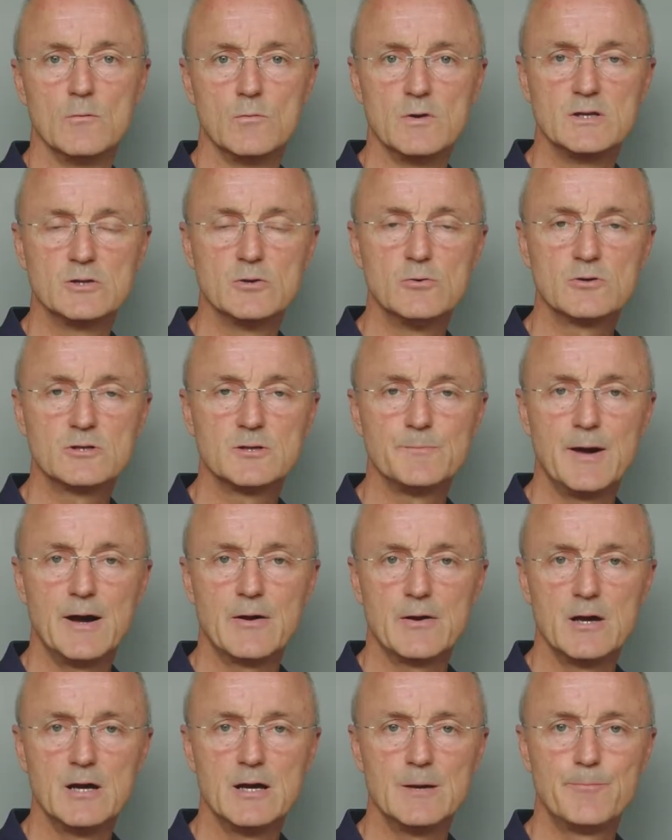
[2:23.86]
We talked
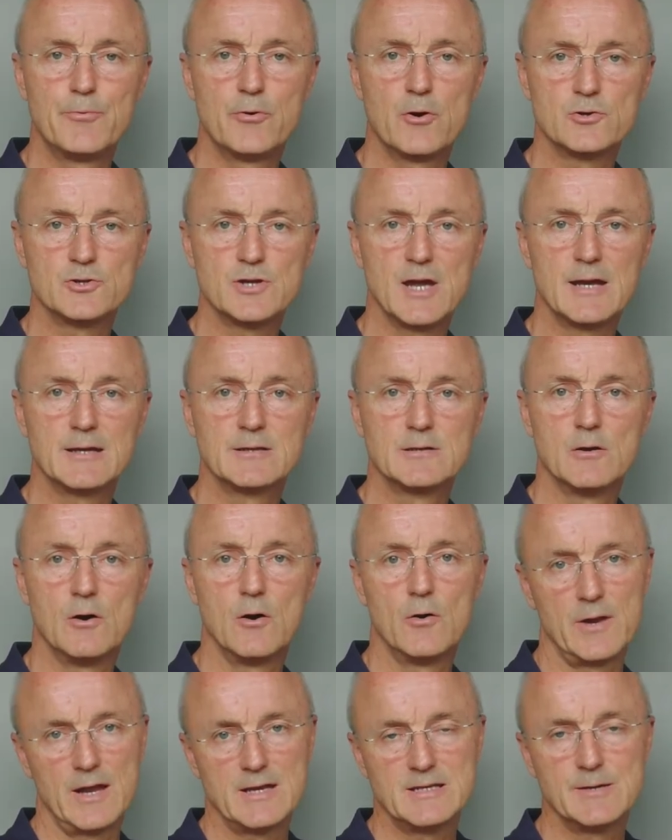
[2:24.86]
about her project
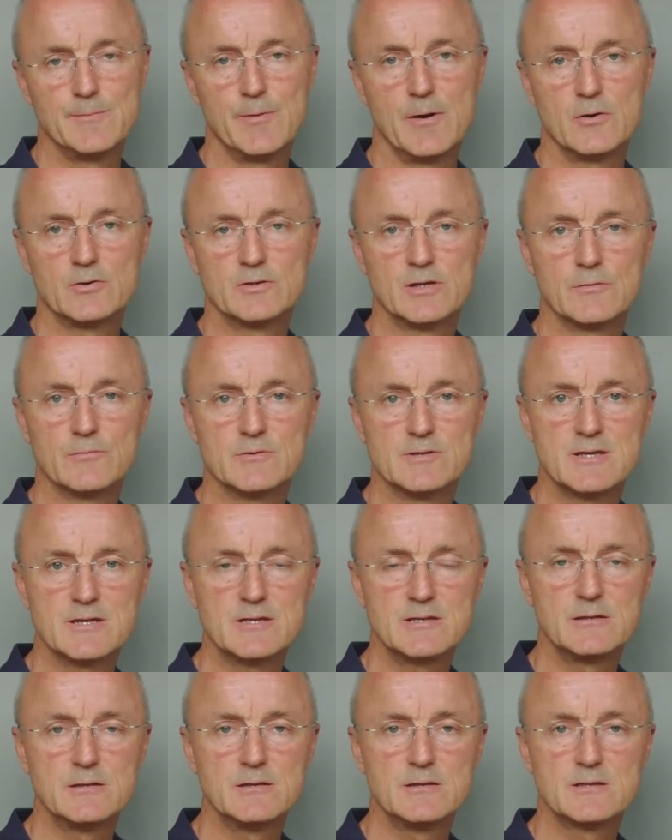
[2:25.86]
on antibiotic
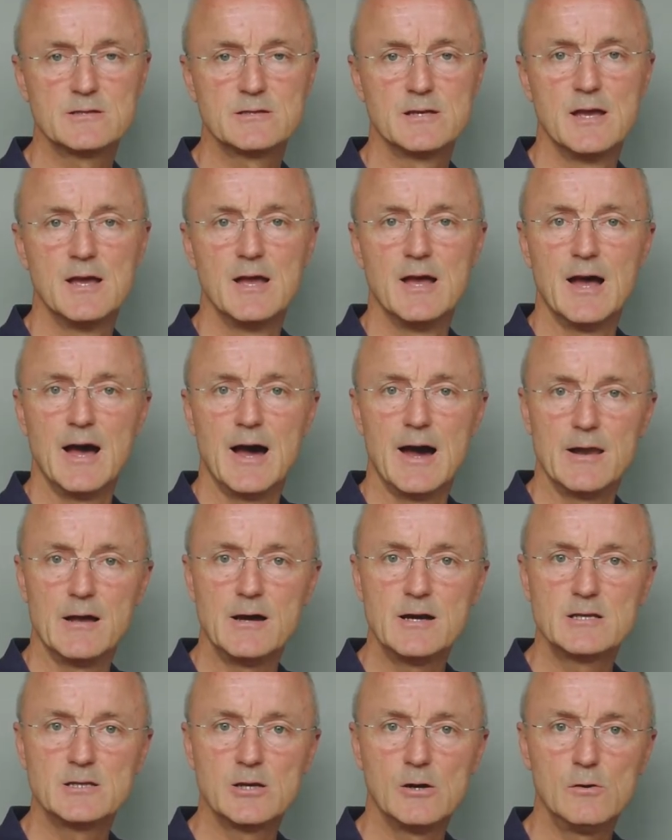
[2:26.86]
resistance, and
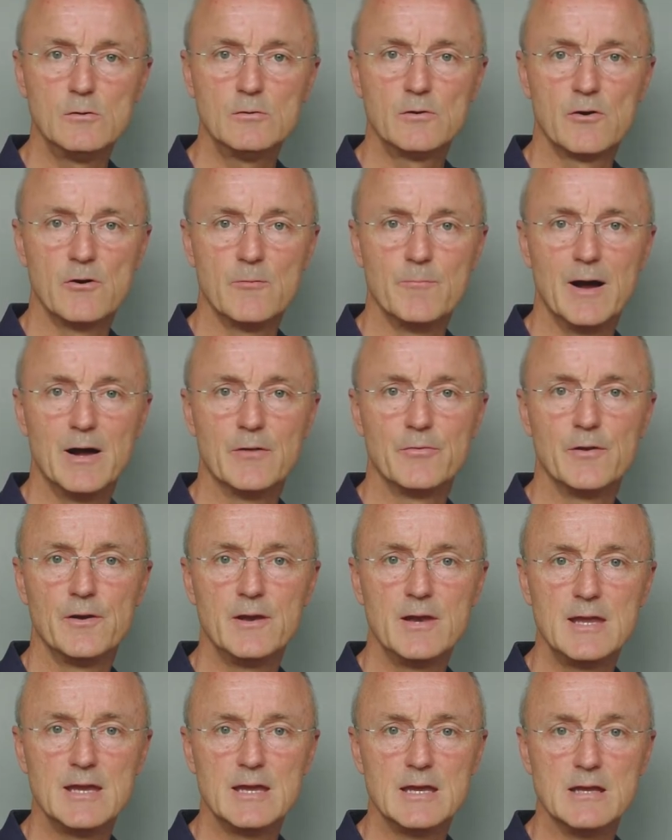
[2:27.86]
I told her about the
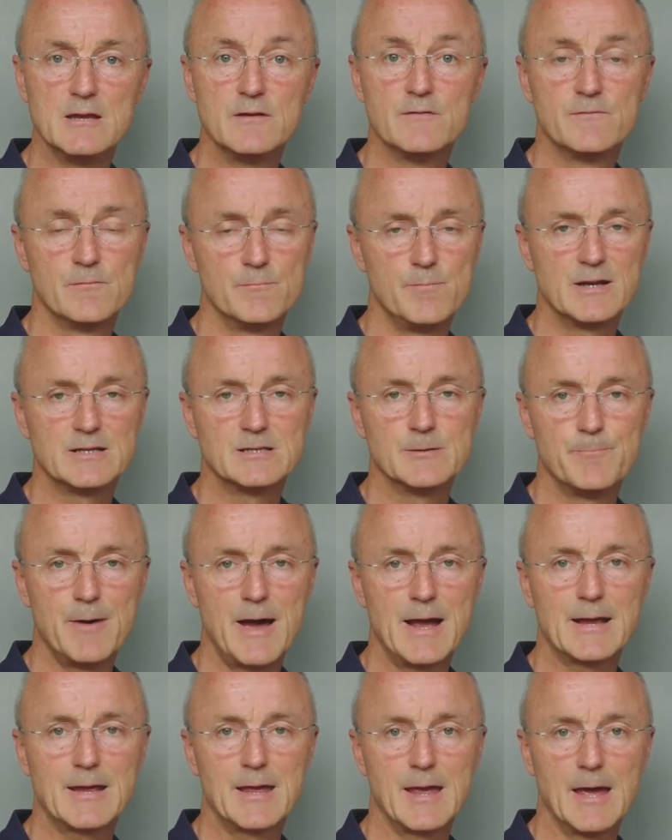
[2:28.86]
need for better
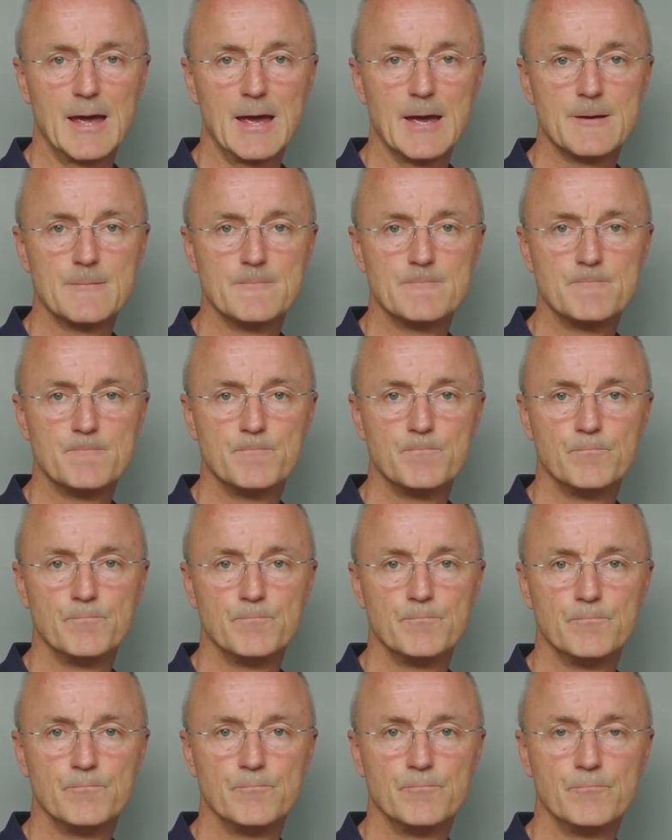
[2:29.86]
back care.
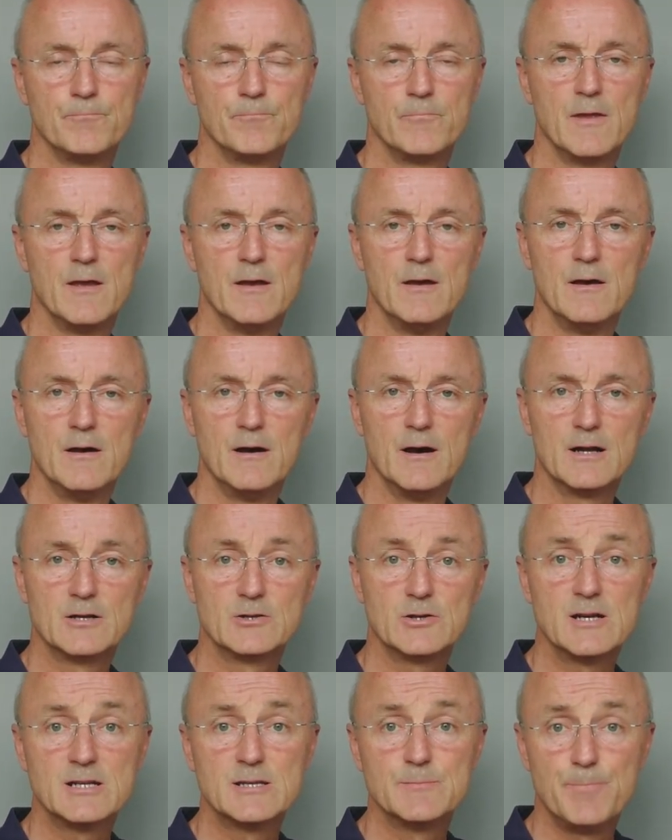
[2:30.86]
I
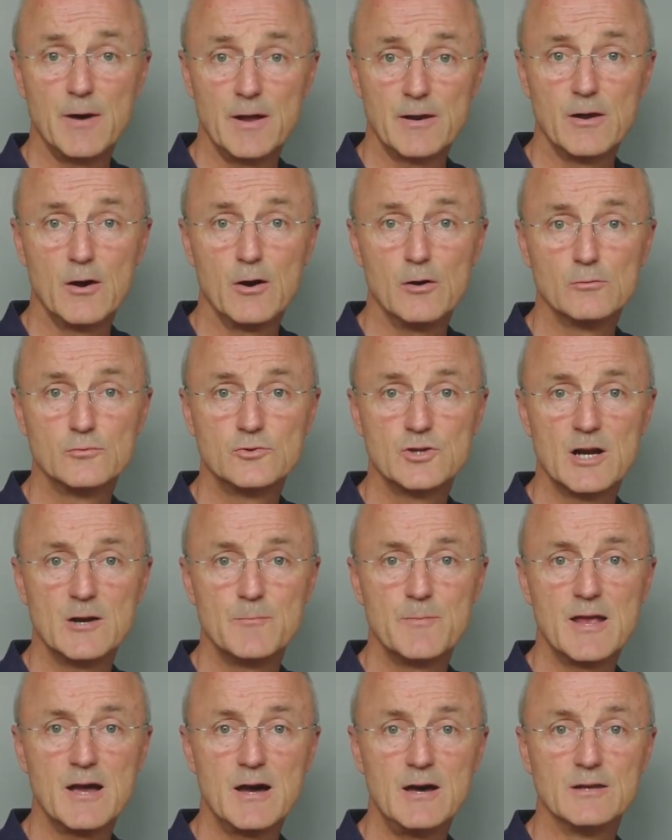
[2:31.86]
tried to buttonhole
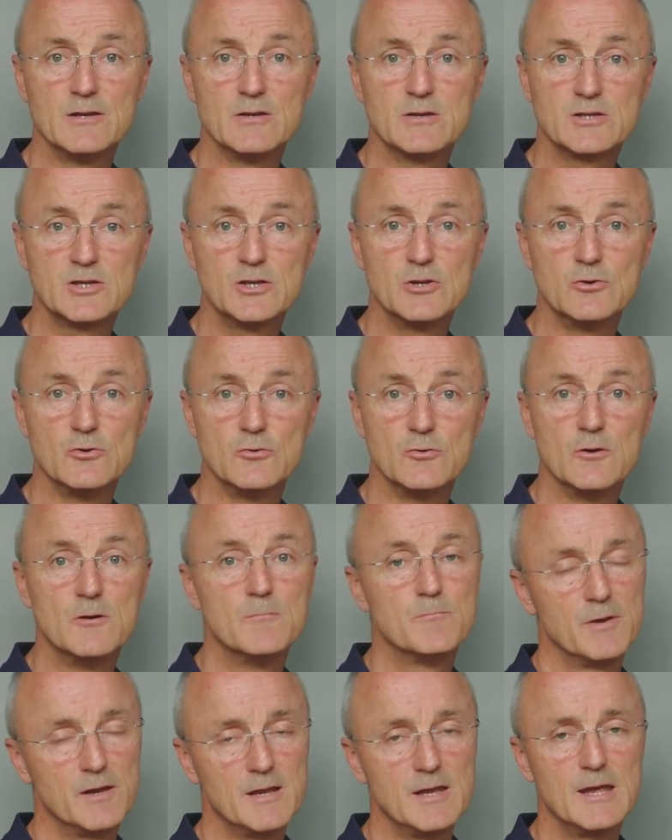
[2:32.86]
Jeremy Hunt too,
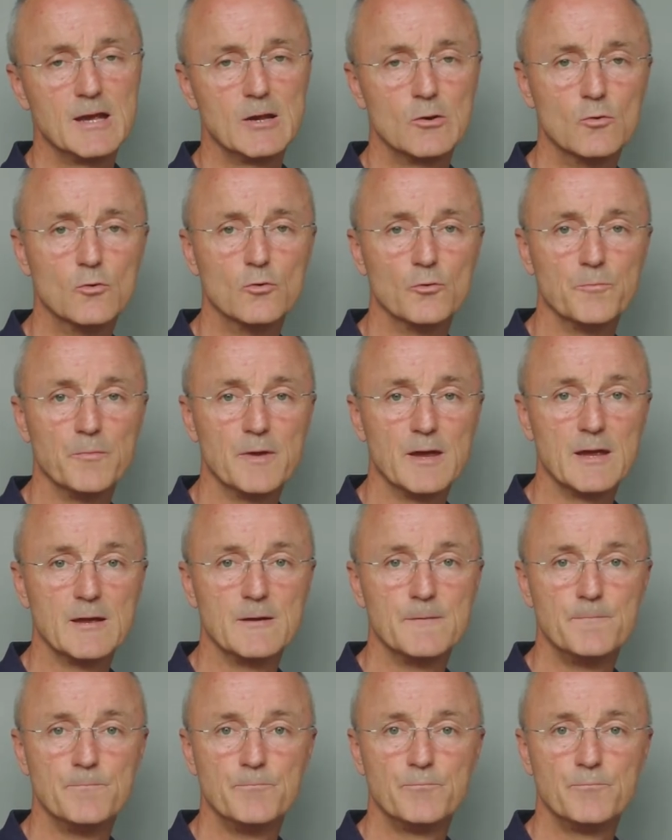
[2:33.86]
but he ignored me.